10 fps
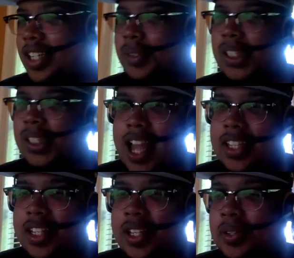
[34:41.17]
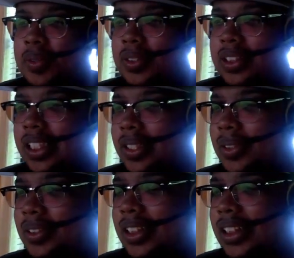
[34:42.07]
Castile was
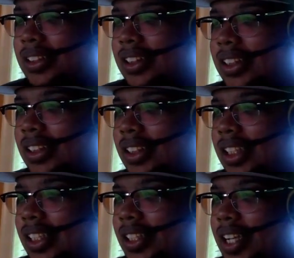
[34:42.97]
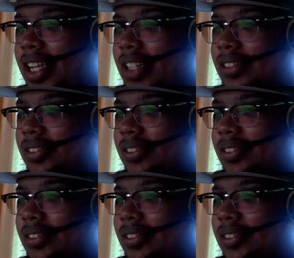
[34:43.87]
killed, and and and and